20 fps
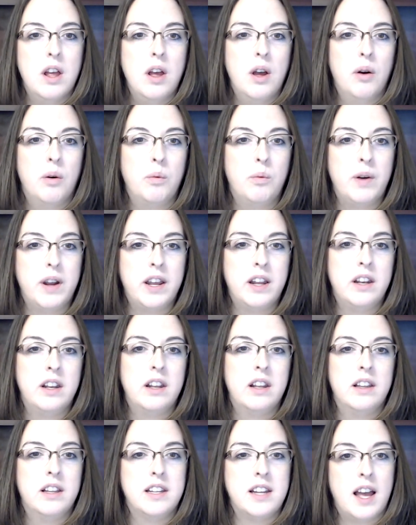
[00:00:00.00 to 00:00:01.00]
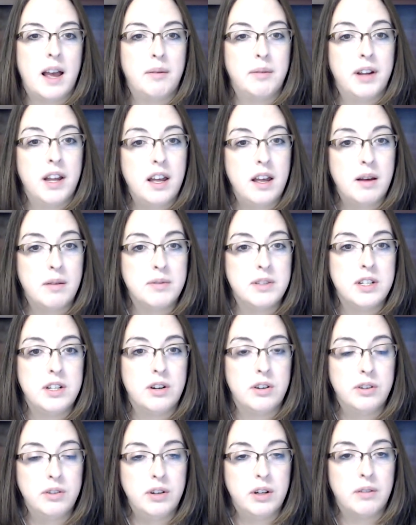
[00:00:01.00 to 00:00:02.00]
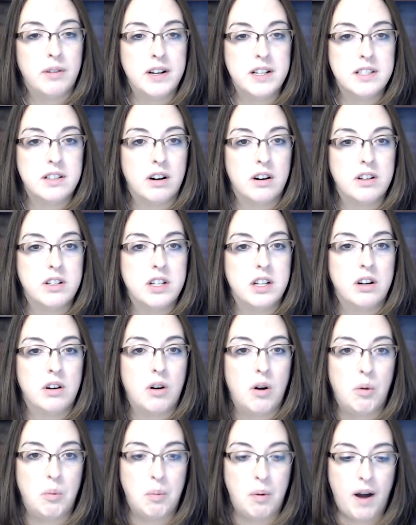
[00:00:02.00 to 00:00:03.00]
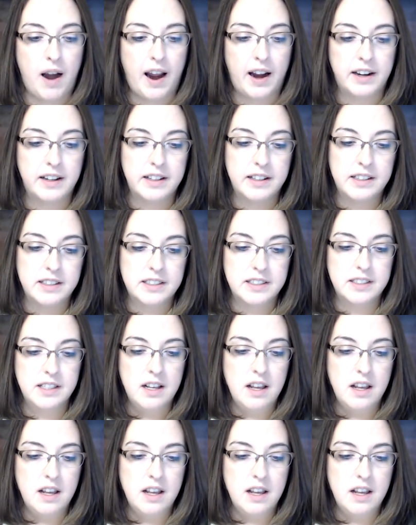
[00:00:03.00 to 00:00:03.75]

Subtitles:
when the time comes and you're doing research in your own practice.